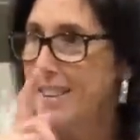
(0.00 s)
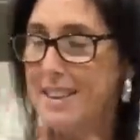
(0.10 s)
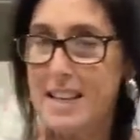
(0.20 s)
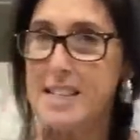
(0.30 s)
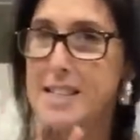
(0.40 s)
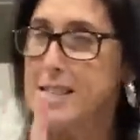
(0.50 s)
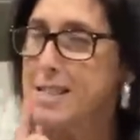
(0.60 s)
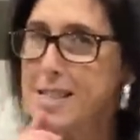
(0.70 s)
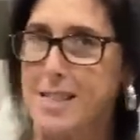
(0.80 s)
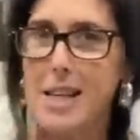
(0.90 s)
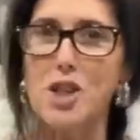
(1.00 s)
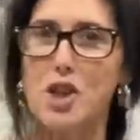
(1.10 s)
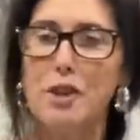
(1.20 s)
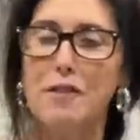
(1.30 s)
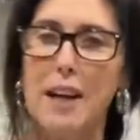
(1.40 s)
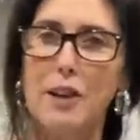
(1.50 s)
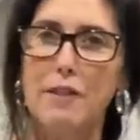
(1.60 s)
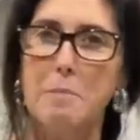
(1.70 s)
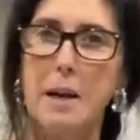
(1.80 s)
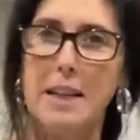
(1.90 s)
This is such good value
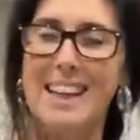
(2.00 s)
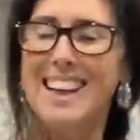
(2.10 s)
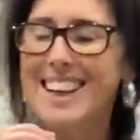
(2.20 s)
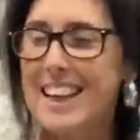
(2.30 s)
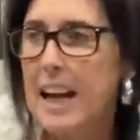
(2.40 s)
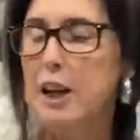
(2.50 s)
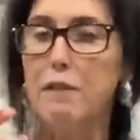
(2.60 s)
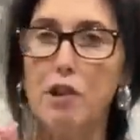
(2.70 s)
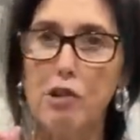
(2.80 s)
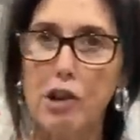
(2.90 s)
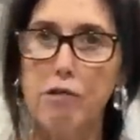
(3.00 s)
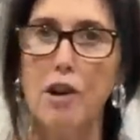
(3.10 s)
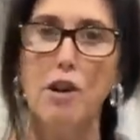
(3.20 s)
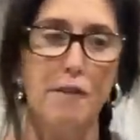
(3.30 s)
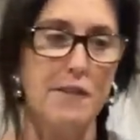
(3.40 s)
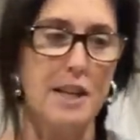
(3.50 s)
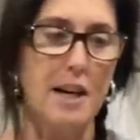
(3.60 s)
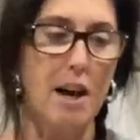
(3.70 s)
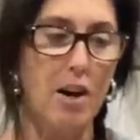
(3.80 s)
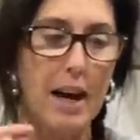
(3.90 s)
for money. Again, if you're a crafter,
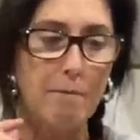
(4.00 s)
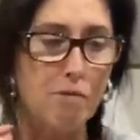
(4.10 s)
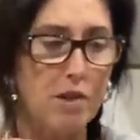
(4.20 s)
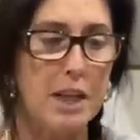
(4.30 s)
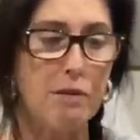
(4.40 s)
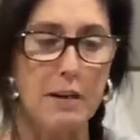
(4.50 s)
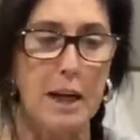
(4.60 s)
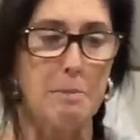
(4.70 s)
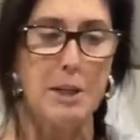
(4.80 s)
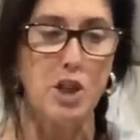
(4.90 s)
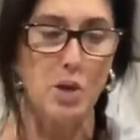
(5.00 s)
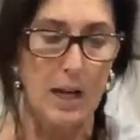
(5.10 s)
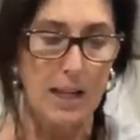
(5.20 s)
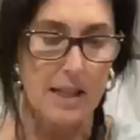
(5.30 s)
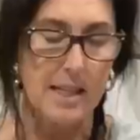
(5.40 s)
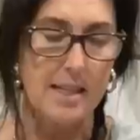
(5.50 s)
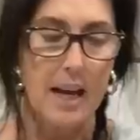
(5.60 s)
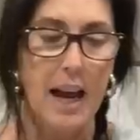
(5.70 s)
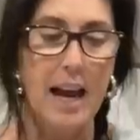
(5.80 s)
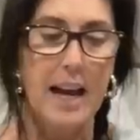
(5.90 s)
I really recommend you get this.
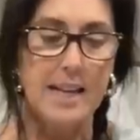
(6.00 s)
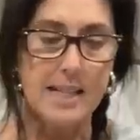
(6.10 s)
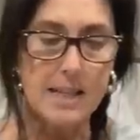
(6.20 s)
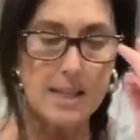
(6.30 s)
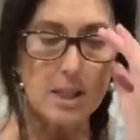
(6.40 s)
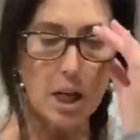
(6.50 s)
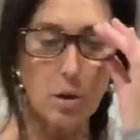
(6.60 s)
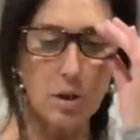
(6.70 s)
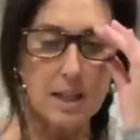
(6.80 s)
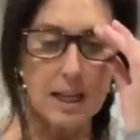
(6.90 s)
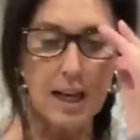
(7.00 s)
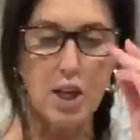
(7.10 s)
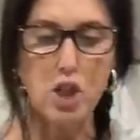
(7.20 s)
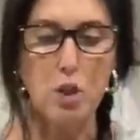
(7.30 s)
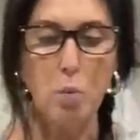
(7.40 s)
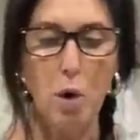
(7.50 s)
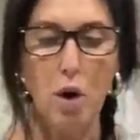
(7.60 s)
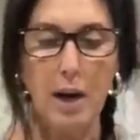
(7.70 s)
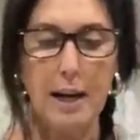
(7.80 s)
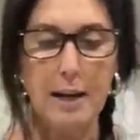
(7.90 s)
It doesn't tell you the gauge of the
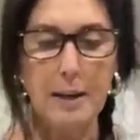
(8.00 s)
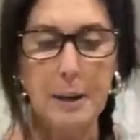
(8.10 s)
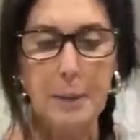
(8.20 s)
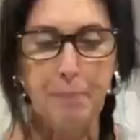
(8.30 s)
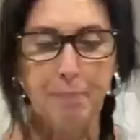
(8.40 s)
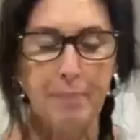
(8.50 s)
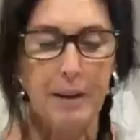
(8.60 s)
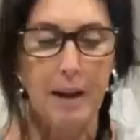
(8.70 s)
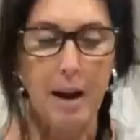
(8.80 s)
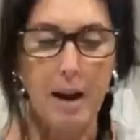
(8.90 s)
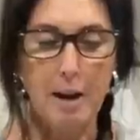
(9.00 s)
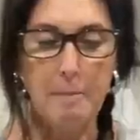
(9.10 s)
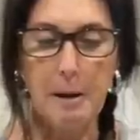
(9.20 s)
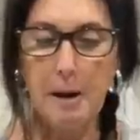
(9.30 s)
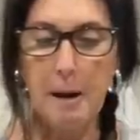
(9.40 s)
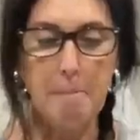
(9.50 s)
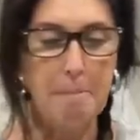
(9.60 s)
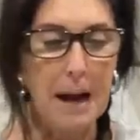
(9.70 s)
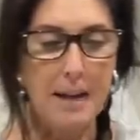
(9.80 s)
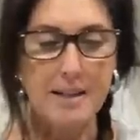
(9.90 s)
wire,
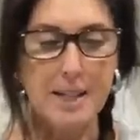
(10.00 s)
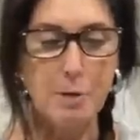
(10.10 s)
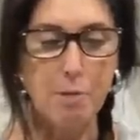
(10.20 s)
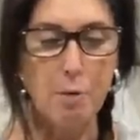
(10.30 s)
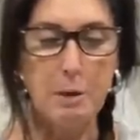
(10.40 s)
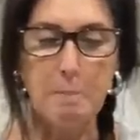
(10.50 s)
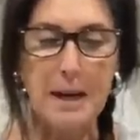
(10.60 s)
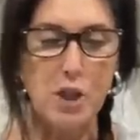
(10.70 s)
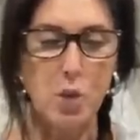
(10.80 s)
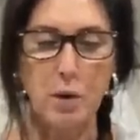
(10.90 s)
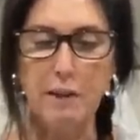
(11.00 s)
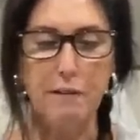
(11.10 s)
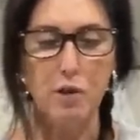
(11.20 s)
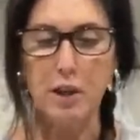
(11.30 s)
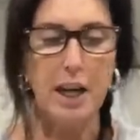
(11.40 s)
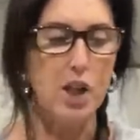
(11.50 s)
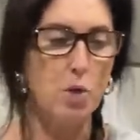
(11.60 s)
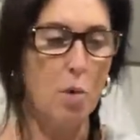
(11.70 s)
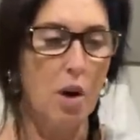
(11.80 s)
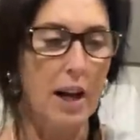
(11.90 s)
but it's probably about 24
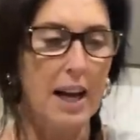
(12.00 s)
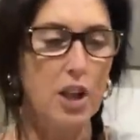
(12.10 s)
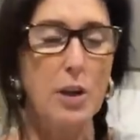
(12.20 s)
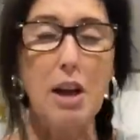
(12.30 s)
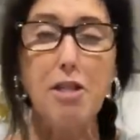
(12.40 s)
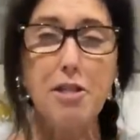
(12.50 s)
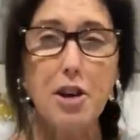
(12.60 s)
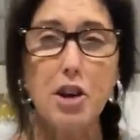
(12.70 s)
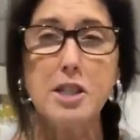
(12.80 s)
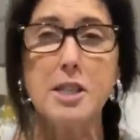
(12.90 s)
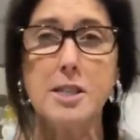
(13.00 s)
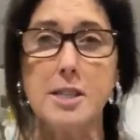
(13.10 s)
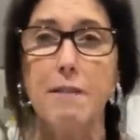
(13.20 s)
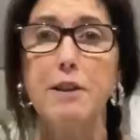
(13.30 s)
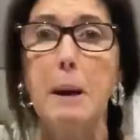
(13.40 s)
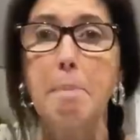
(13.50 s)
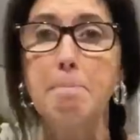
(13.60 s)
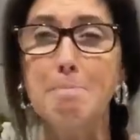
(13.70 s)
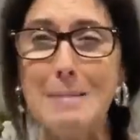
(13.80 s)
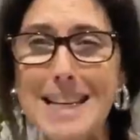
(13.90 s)
gauge wire and you get 37
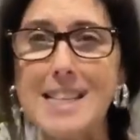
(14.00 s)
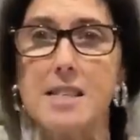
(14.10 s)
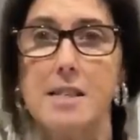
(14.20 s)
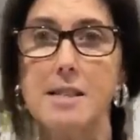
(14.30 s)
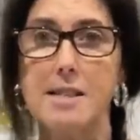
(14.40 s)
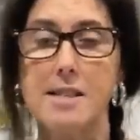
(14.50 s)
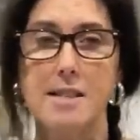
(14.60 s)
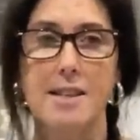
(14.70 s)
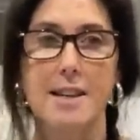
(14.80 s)
meters.